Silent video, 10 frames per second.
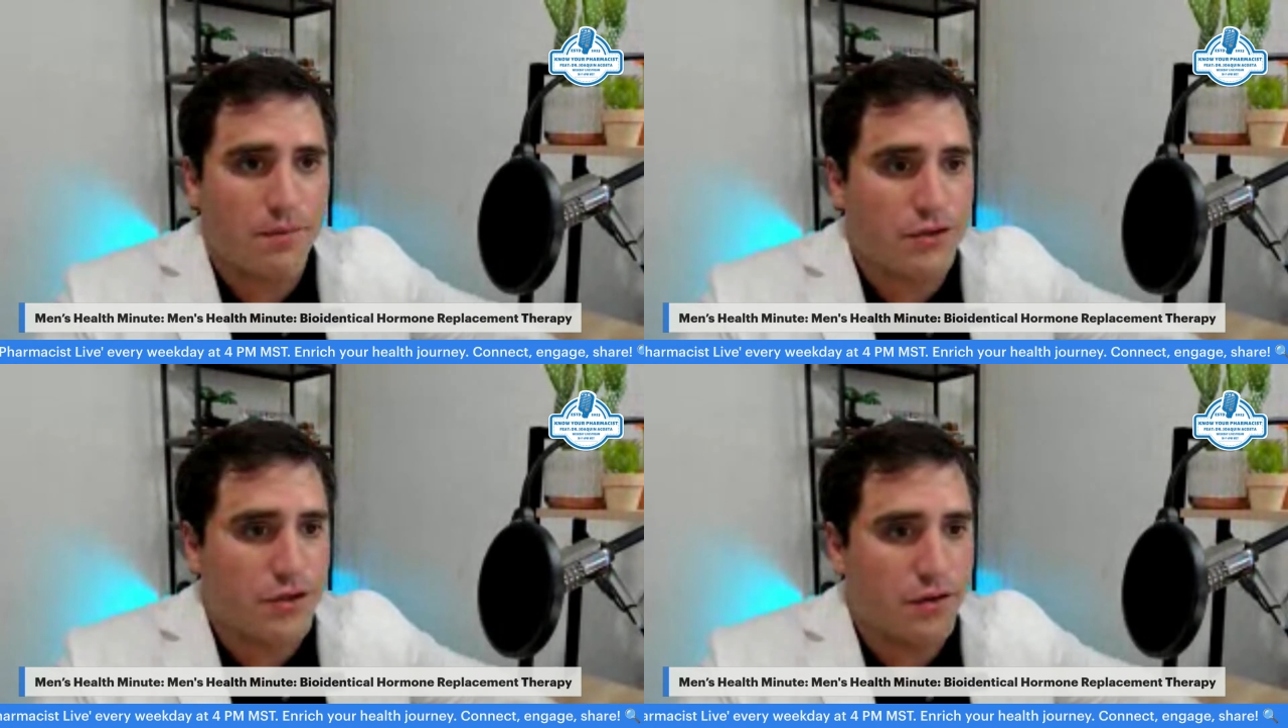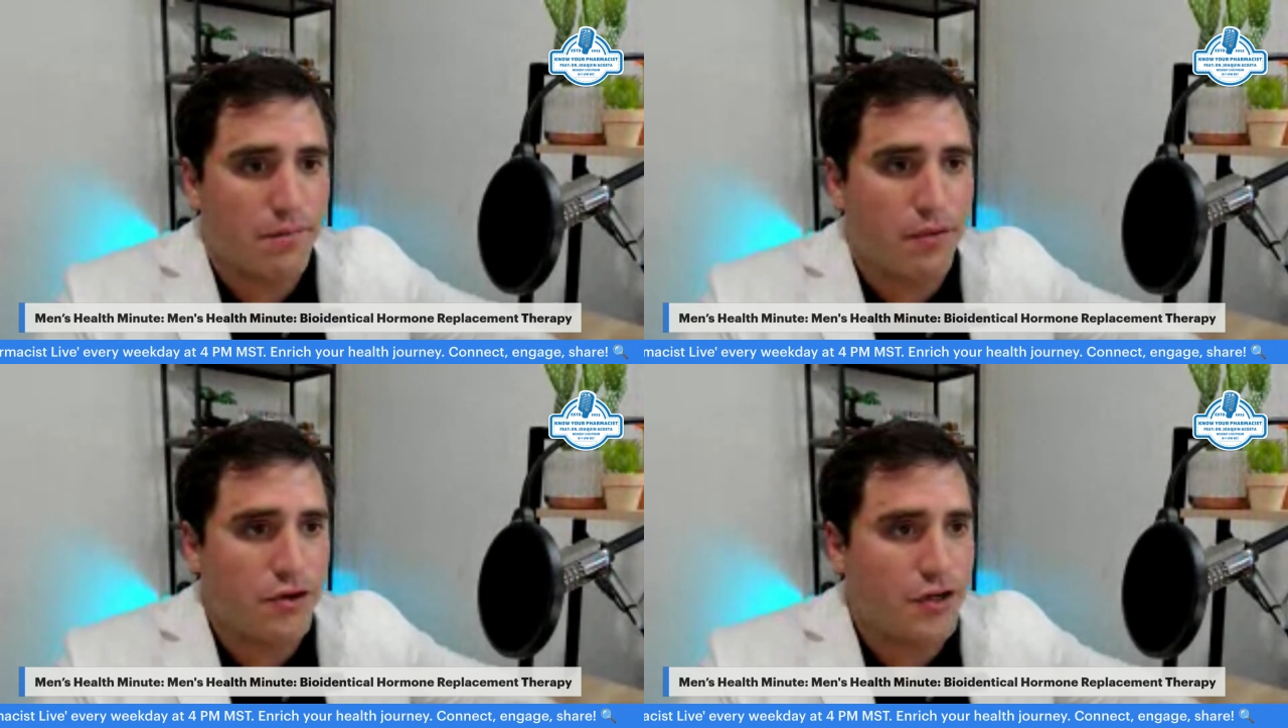I'm
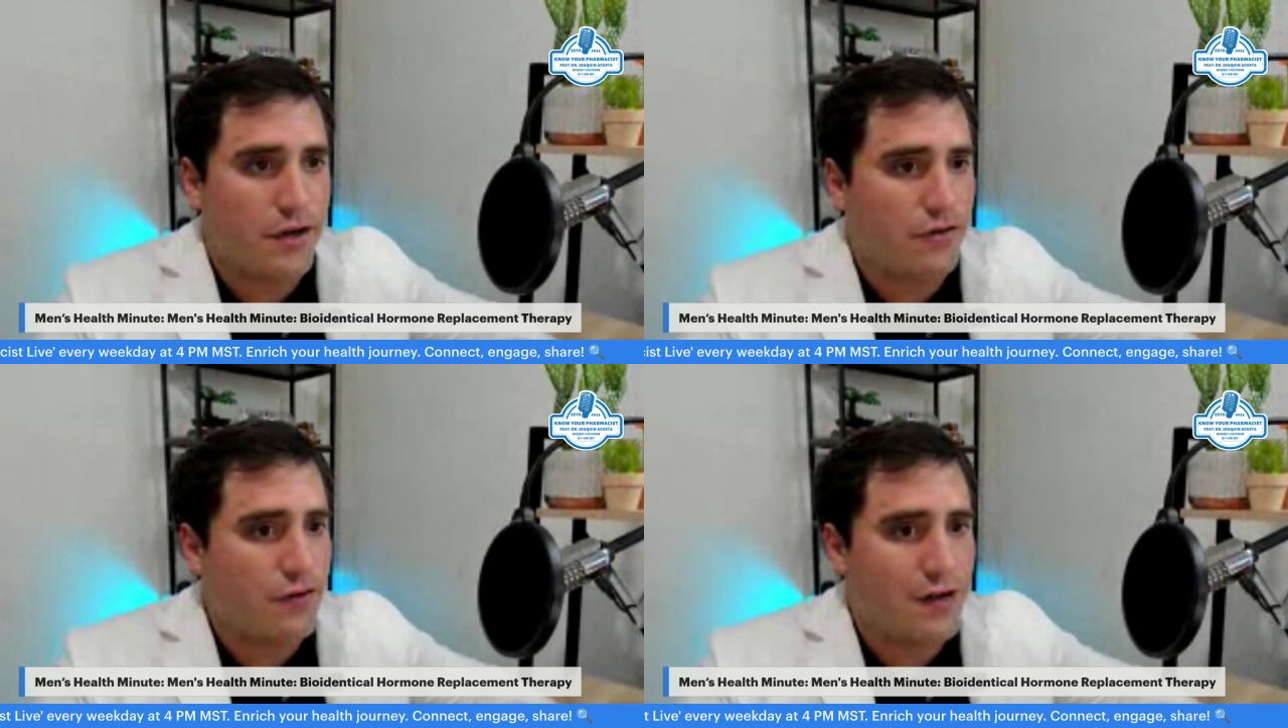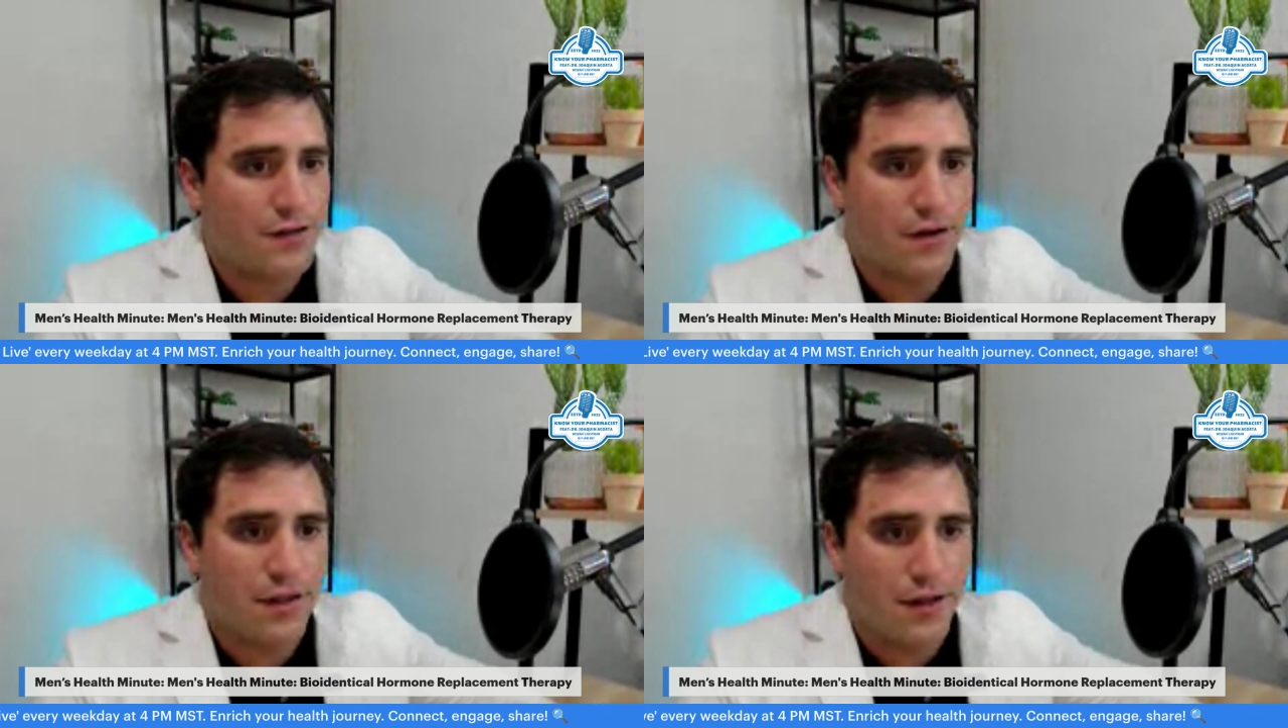still pushing
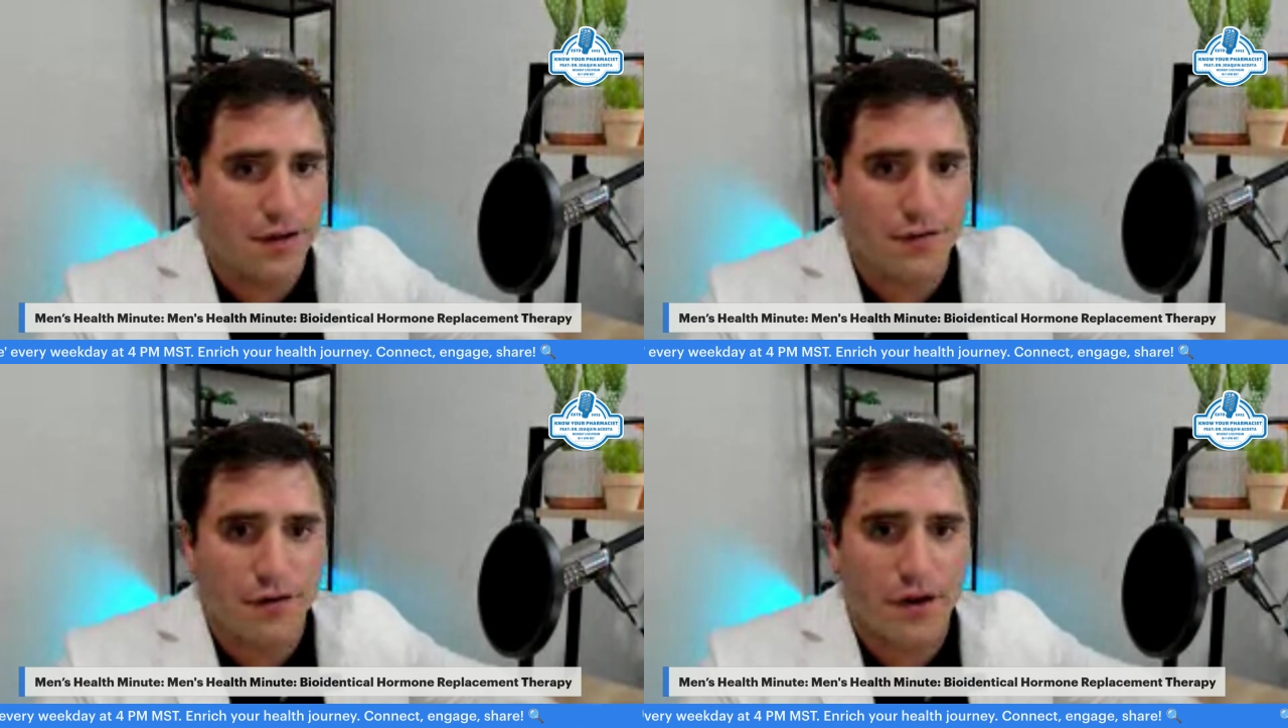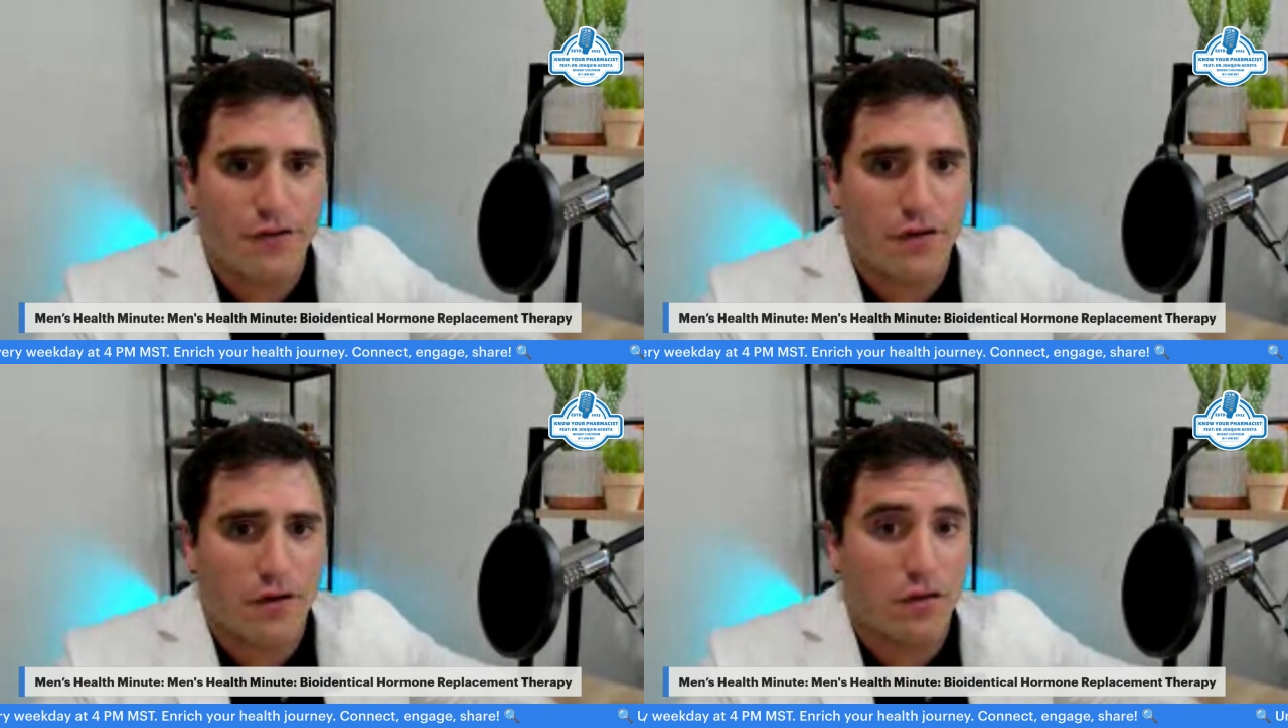naltrexone. I think it's a great drug.